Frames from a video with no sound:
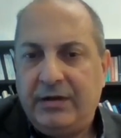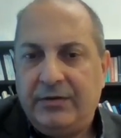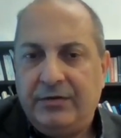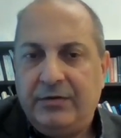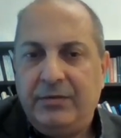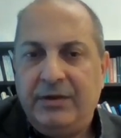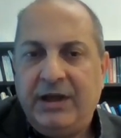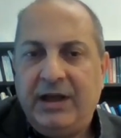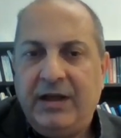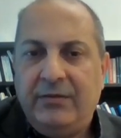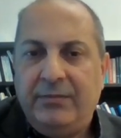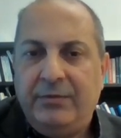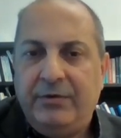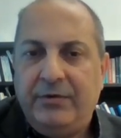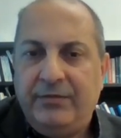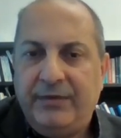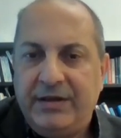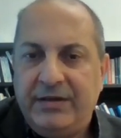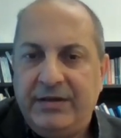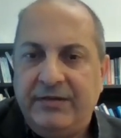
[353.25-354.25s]
So we have
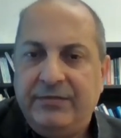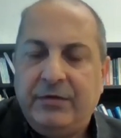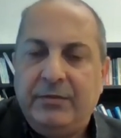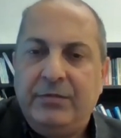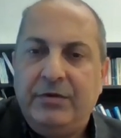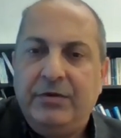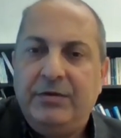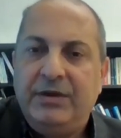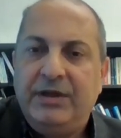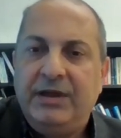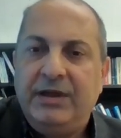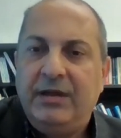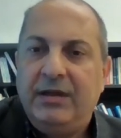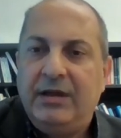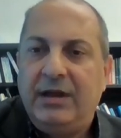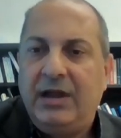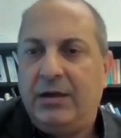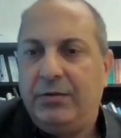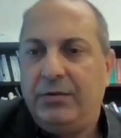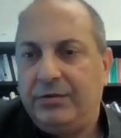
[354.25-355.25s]
pervasive computing,
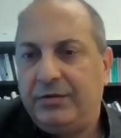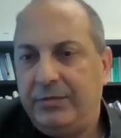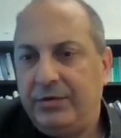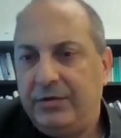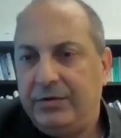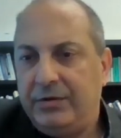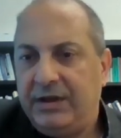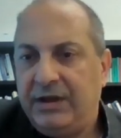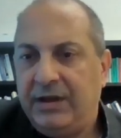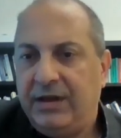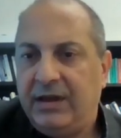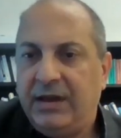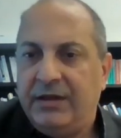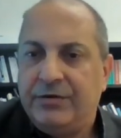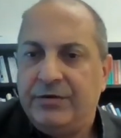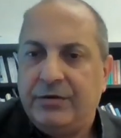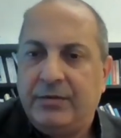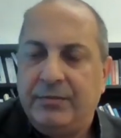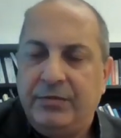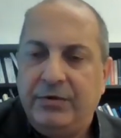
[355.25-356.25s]
cloud computing,
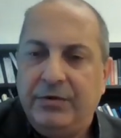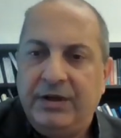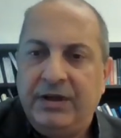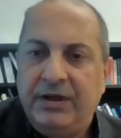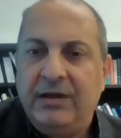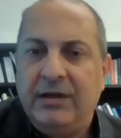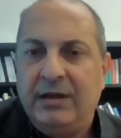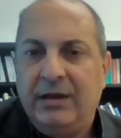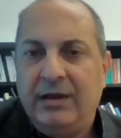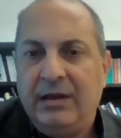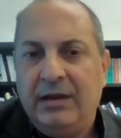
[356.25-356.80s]
edge computing,